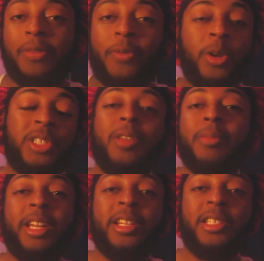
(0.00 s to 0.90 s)
The first 10
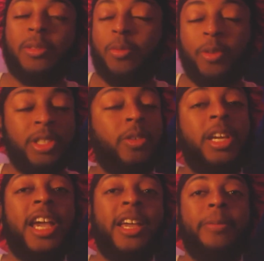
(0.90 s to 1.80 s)
minutes was
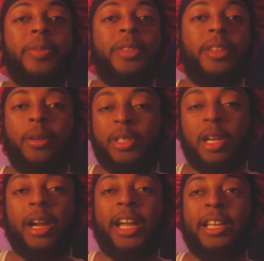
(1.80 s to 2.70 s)
okay. It was
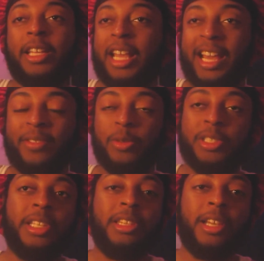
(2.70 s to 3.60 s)
alright. It had you
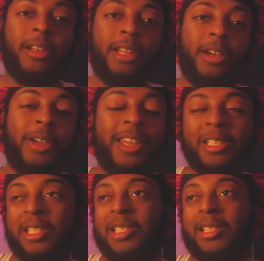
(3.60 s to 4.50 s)
sitting there like, okay,
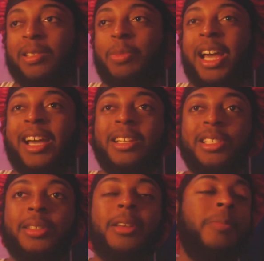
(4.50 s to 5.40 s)
this isn't as bad
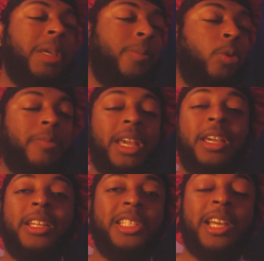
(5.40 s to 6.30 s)
as people were
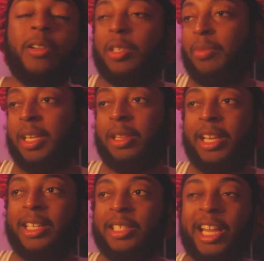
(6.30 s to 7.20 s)
making this out to be.
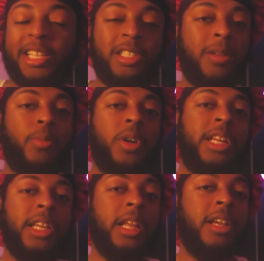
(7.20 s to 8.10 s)
Like, it's actually a
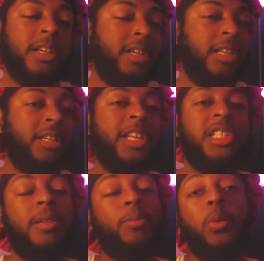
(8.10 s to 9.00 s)
pretty
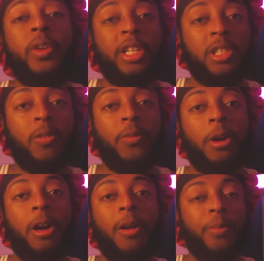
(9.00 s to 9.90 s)
decent movie so
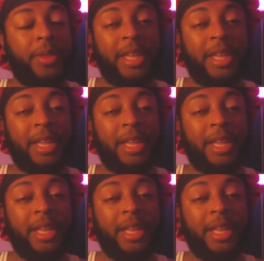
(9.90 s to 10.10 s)
far.